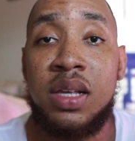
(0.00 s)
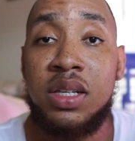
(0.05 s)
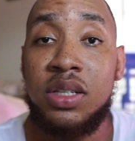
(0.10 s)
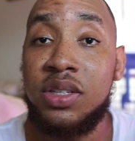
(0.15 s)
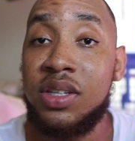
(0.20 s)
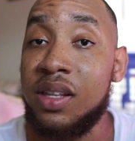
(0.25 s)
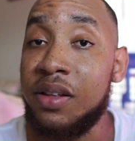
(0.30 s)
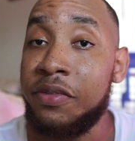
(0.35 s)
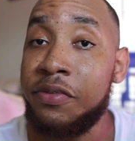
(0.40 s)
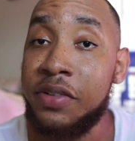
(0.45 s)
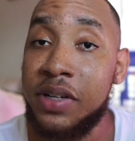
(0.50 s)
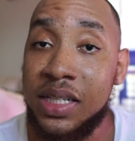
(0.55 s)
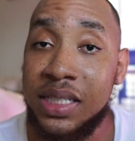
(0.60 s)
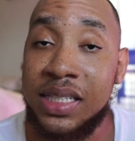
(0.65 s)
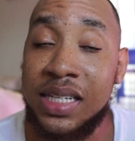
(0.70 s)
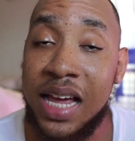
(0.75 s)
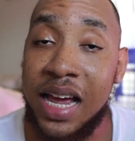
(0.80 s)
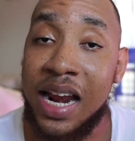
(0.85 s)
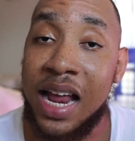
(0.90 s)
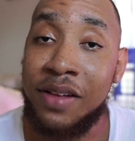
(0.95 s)
So the first
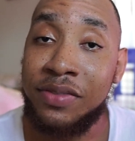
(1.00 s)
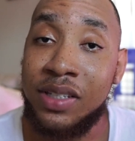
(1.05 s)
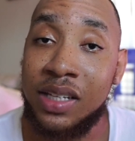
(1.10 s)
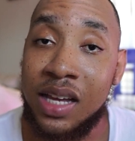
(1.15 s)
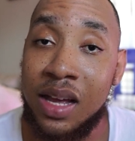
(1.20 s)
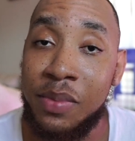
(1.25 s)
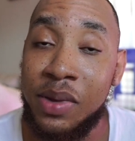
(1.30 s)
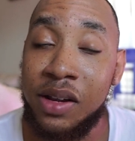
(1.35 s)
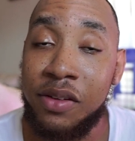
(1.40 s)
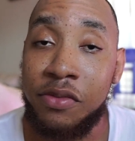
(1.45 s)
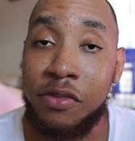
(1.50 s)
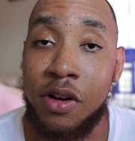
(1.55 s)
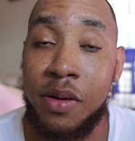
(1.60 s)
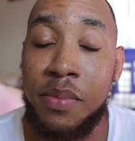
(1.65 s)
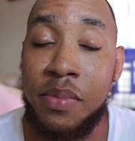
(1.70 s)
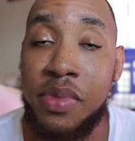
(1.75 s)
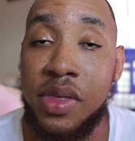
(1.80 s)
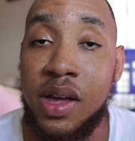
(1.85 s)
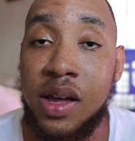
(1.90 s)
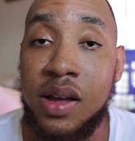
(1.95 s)
night after coming
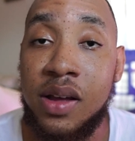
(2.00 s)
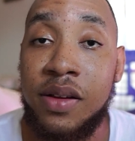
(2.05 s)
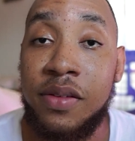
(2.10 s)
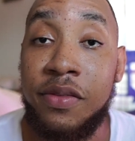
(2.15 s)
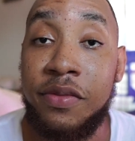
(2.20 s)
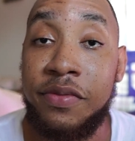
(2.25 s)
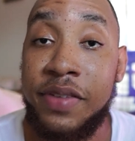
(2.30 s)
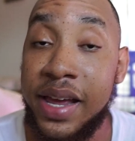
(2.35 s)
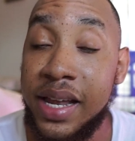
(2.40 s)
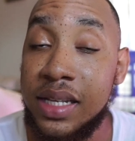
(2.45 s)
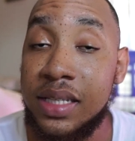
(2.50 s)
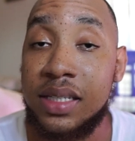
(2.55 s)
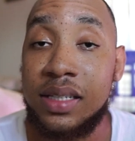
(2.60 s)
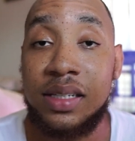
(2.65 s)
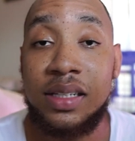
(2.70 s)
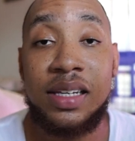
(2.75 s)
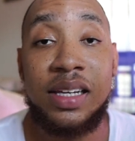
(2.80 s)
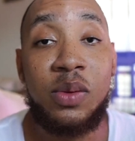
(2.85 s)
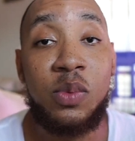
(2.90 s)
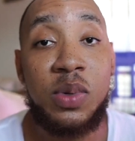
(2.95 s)
from the vet,
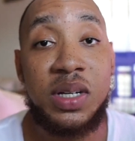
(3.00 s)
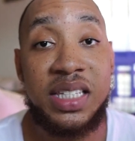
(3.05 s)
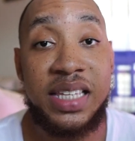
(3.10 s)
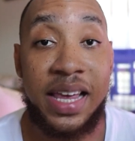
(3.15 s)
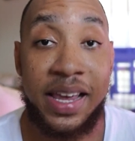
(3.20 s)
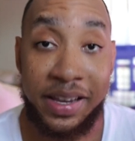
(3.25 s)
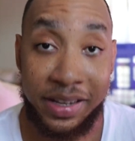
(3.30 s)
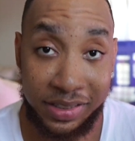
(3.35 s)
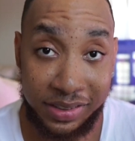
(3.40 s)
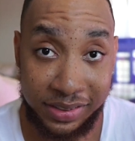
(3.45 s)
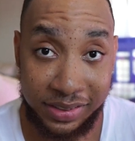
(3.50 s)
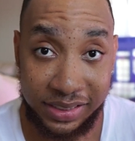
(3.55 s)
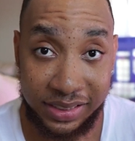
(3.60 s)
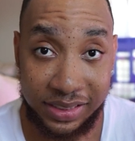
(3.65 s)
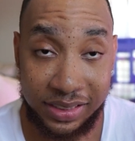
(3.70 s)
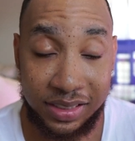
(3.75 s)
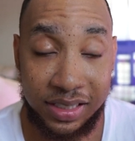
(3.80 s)
it was hell.